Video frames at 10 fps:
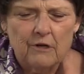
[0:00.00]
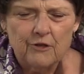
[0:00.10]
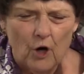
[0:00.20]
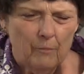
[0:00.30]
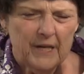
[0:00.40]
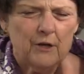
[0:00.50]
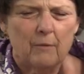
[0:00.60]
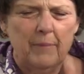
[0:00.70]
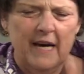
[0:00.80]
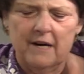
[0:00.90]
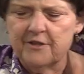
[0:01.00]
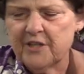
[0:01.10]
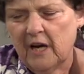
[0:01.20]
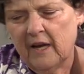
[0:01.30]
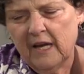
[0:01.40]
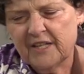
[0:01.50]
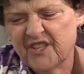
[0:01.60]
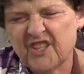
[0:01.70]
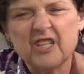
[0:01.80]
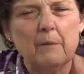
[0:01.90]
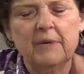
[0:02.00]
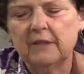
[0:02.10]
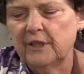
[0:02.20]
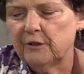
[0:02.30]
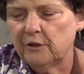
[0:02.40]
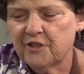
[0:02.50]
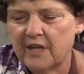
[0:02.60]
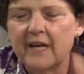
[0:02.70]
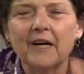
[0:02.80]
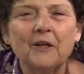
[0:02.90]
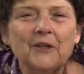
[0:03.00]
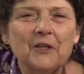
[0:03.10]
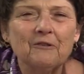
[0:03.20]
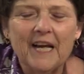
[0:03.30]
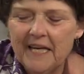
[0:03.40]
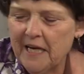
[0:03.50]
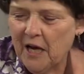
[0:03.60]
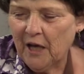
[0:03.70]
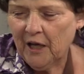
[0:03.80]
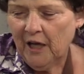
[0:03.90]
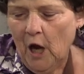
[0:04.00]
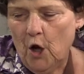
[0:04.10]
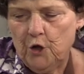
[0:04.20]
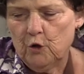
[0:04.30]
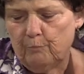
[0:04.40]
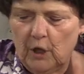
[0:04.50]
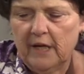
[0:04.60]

show me your bear's stubby little tail. You ready? You put